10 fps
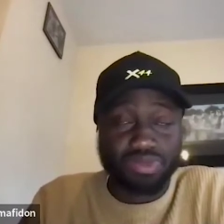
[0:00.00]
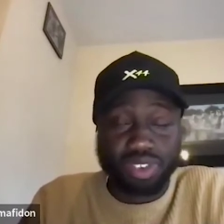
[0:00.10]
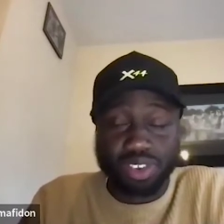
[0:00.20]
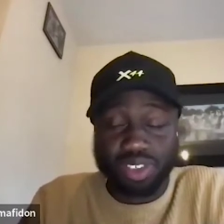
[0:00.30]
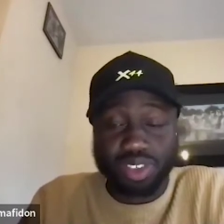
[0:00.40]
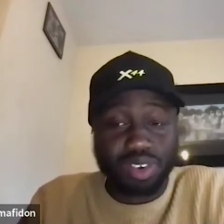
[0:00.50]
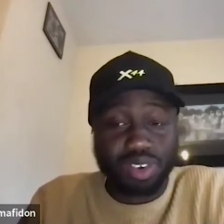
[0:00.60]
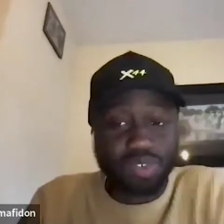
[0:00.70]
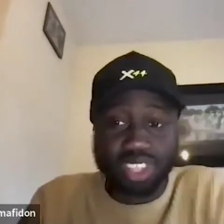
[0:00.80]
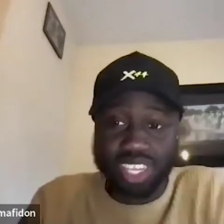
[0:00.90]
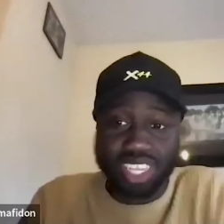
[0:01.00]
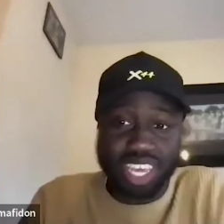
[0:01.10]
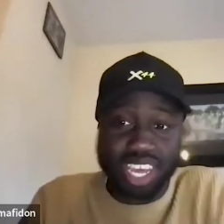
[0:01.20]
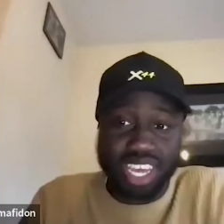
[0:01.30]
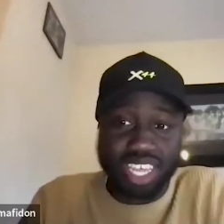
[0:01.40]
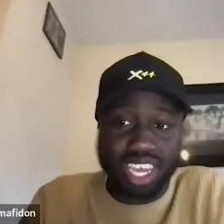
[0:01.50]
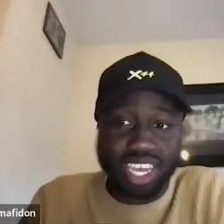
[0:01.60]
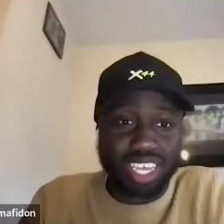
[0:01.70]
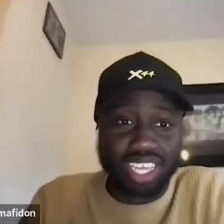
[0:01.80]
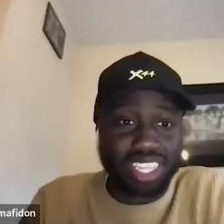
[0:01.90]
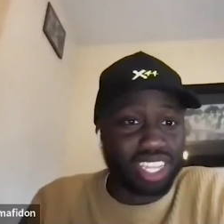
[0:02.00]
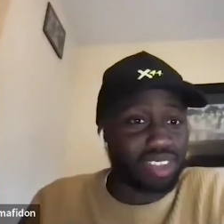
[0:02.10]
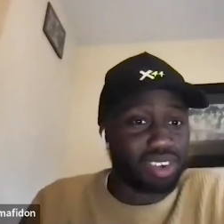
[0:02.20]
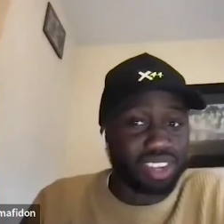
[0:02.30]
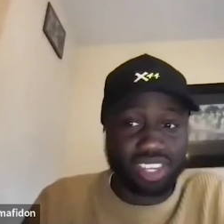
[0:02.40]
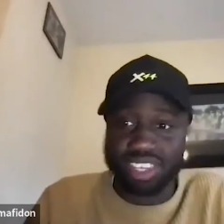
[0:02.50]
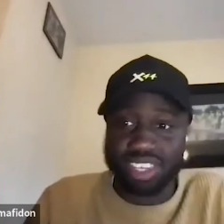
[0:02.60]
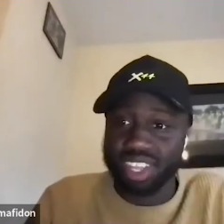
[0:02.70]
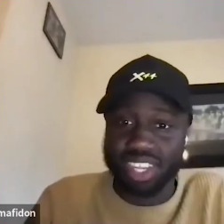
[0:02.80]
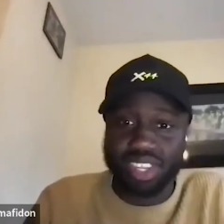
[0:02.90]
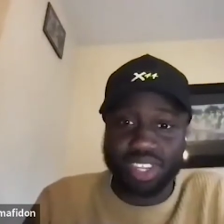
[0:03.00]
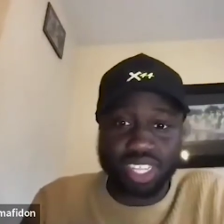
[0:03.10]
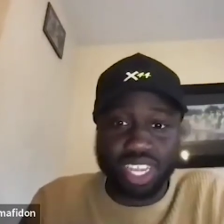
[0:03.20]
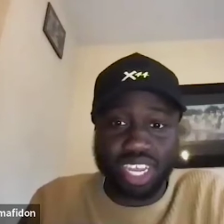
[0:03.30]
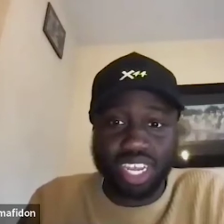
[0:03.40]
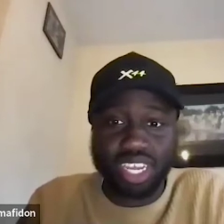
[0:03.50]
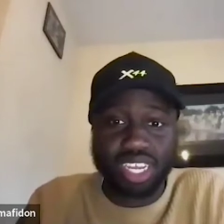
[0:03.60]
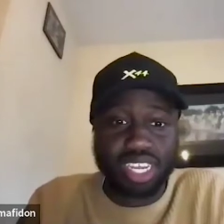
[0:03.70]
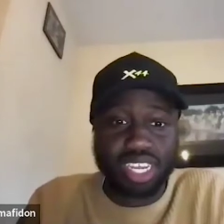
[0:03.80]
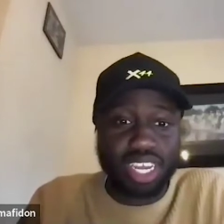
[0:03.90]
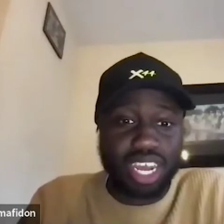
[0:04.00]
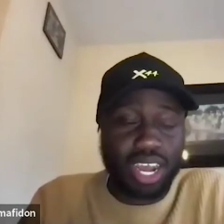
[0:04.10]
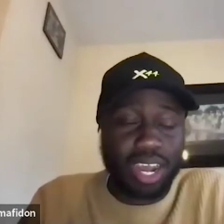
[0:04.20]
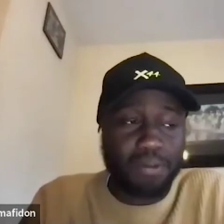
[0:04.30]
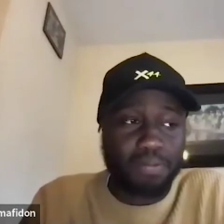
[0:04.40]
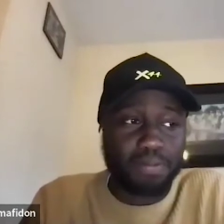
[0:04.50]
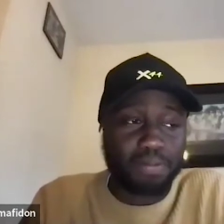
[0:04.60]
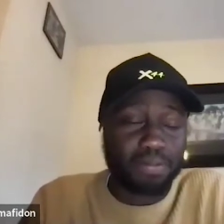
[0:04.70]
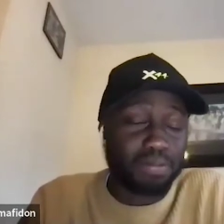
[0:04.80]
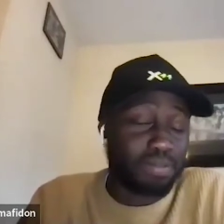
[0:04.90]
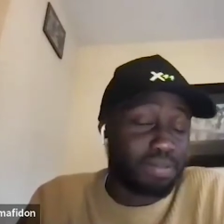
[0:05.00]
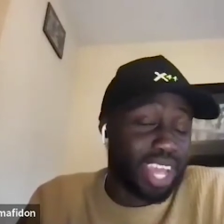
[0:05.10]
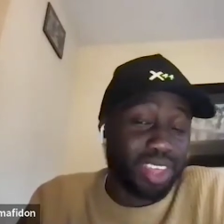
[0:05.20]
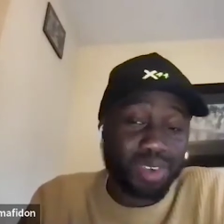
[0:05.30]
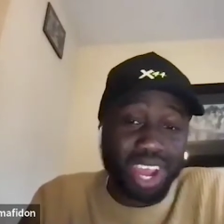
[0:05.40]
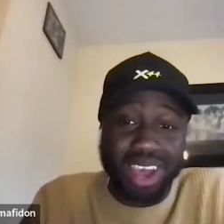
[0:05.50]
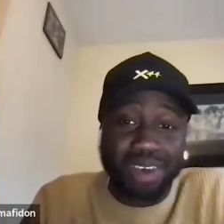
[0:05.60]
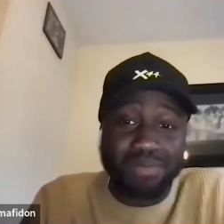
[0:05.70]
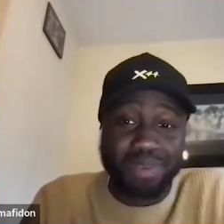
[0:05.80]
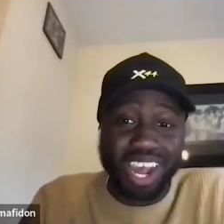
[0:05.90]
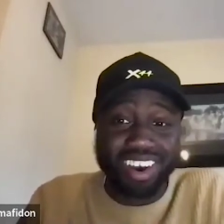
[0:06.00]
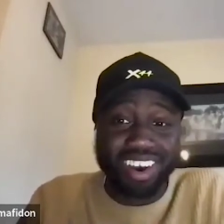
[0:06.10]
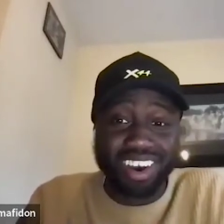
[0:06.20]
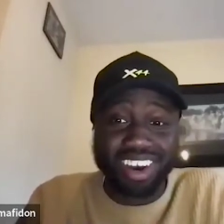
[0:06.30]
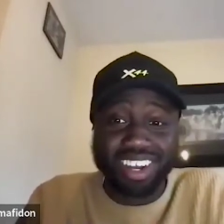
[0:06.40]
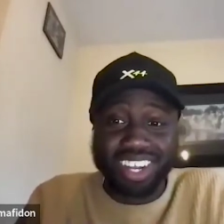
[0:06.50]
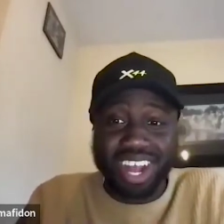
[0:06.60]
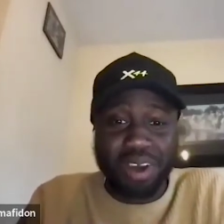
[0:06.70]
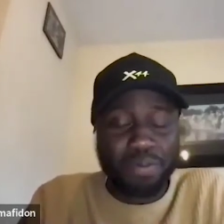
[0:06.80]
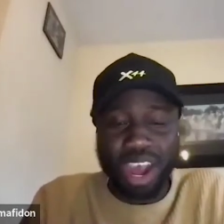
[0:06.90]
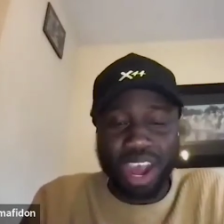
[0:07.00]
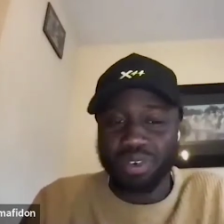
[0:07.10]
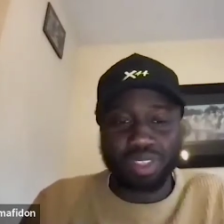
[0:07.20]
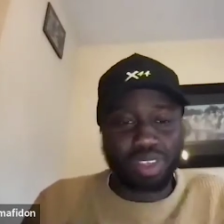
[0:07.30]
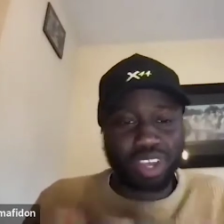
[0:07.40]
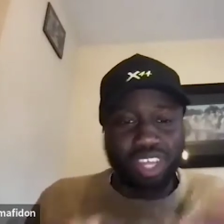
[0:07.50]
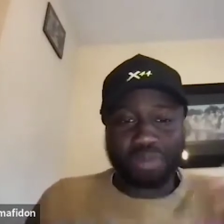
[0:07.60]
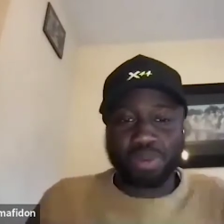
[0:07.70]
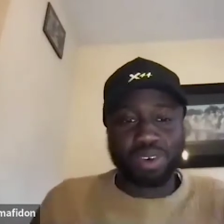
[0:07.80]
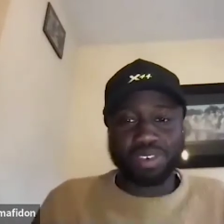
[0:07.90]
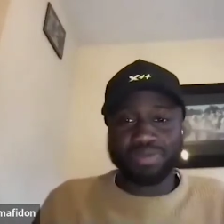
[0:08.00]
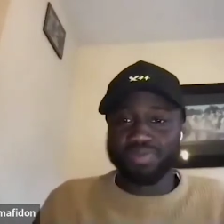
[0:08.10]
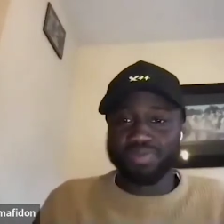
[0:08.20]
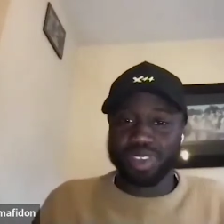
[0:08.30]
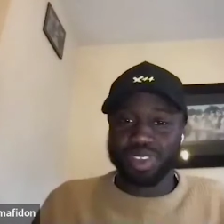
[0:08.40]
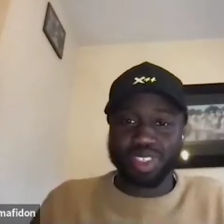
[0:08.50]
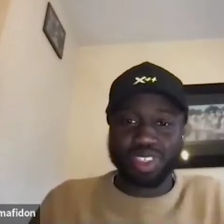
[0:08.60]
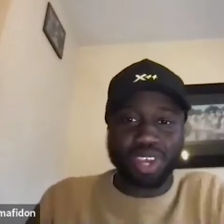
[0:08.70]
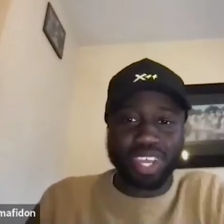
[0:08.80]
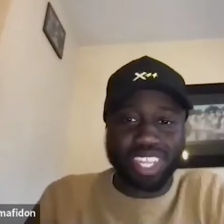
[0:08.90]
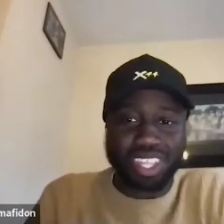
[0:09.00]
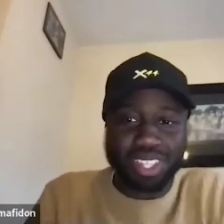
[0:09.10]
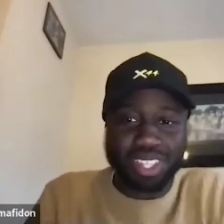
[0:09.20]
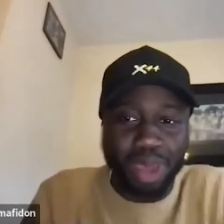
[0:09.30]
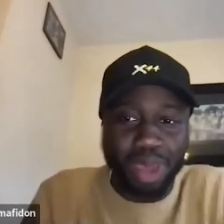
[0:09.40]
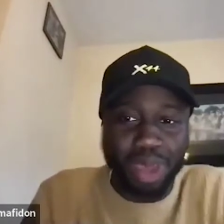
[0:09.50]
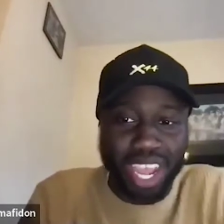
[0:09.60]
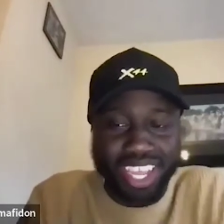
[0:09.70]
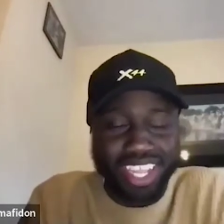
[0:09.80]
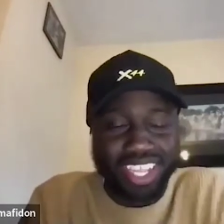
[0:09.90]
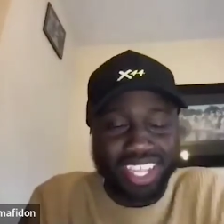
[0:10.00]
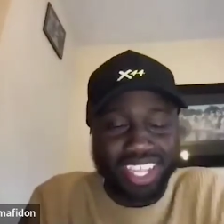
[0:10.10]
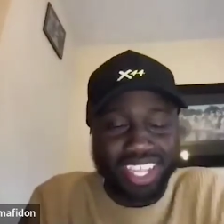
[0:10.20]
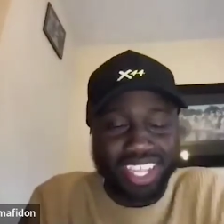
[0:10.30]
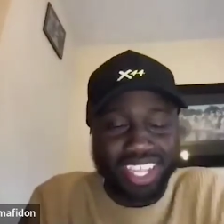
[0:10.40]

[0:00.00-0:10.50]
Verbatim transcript: for just over six years, I guess, as a technologist, engineer. Um, that's what I am at heart. Um, but I've also explored consulting, banking,